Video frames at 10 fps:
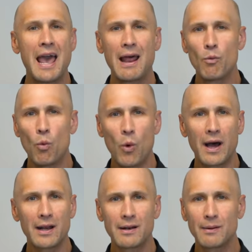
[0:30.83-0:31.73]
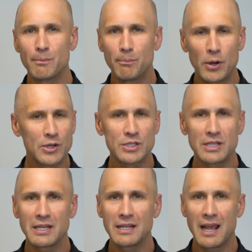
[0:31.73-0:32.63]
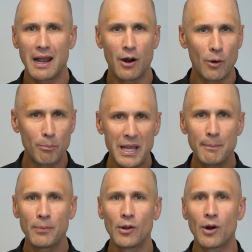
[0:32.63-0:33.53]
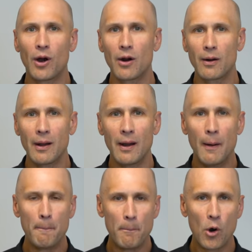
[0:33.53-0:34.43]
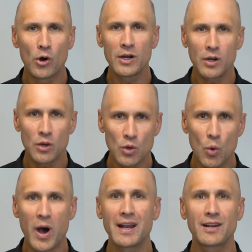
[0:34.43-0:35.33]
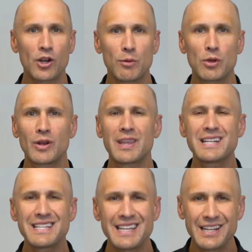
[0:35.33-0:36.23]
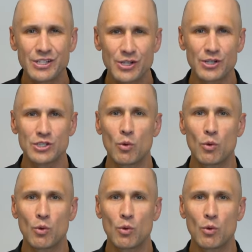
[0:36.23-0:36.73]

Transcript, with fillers: And what person or people are more intertwined in our community than teachers?